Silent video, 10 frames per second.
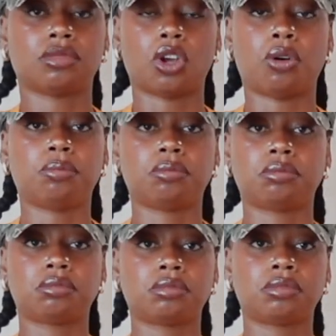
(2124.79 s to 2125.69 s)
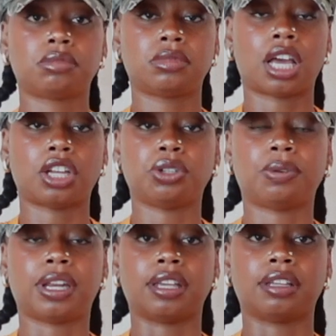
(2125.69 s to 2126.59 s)
nope, not
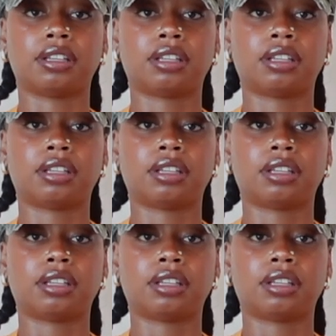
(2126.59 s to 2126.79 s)
doing it.